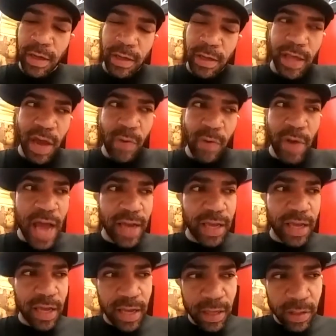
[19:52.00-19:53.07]
That way I
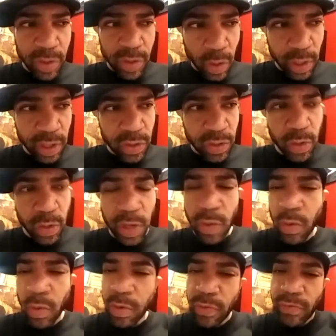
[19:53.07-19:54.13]
can hit
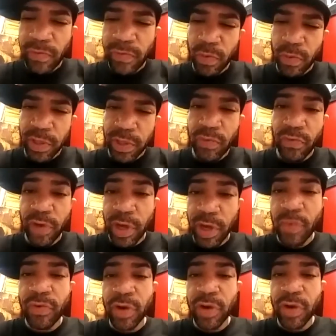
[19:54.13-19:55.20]
2021 with, with the
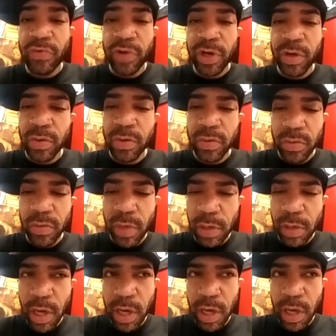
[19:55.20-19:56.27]
real, real, real
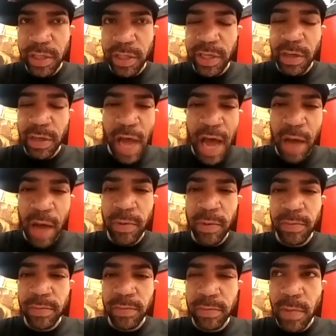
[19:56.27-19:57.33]
uh, Dale
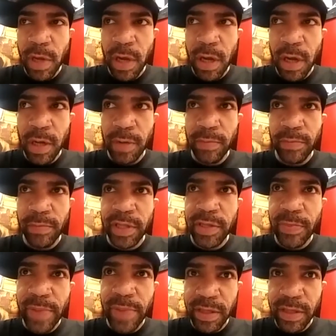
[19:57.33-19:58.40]
album, um,
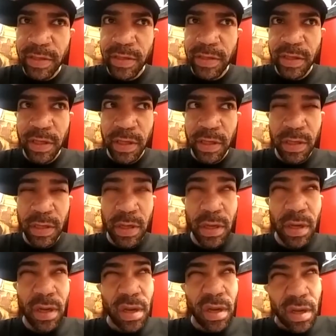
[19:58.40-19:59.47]
Independency,
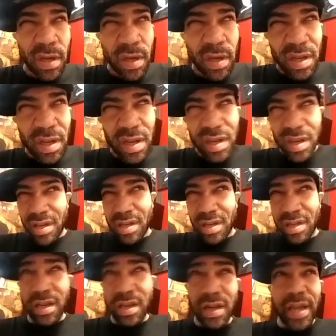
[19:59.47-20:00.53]

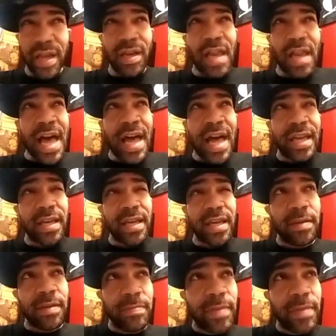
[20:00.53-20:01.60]
looking like
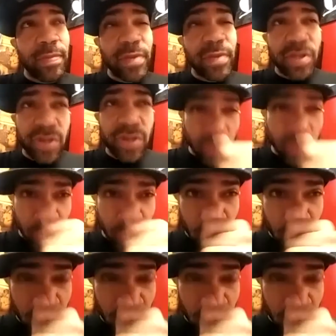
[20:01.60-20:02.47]
maybe June,